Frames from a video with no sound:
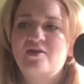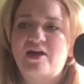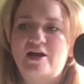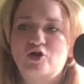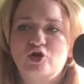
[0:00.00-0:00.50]

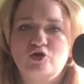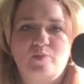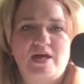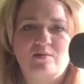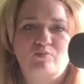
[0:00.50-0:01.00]
That could
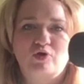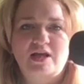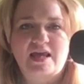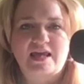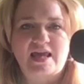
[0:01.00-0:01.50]
be
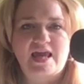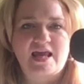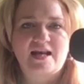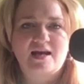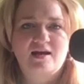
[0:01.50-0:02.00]
bringing
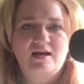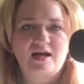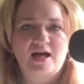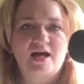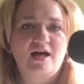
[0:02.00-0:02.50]
in
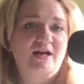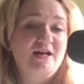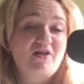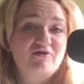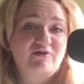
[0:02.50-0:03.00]

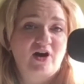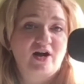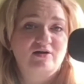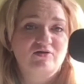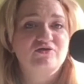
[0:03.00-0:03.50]
another
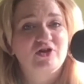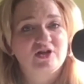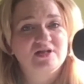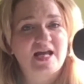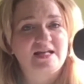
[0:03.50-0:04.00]
file that
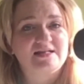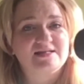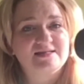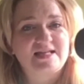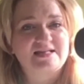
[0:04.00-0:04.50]
contains
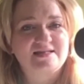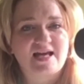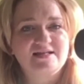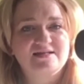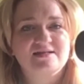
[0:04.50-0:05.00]

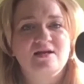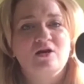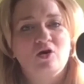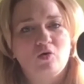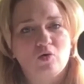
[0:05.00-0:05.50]
CSS,
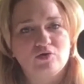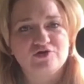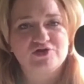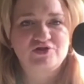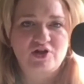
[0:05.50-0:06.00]
or
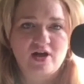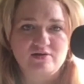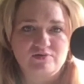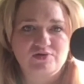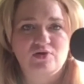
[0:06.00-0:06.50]
the
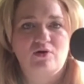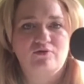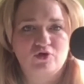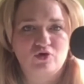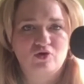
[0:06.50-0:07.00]
styles
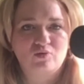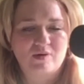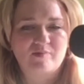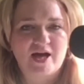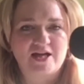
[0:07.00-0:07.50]
of your
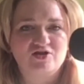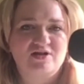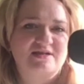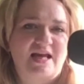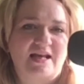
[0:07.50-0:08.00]
web page
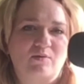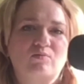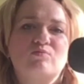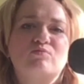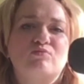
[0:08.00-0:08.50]
that tell it
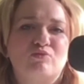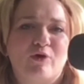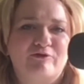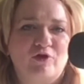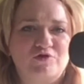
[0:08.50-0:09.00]

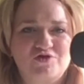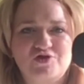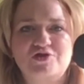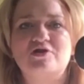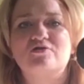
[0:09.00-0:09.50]
what fonts
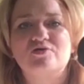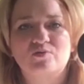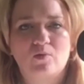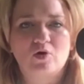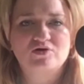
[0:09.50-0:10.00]
to use,
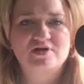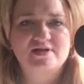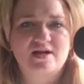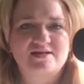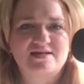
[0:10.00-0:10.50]
what
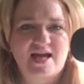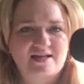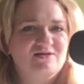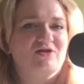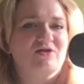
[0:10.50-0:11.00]
size
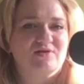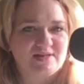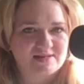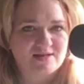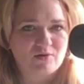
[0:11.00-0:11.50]
text to
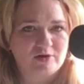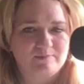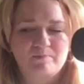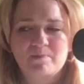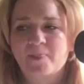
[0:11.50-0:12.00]
use, and so on.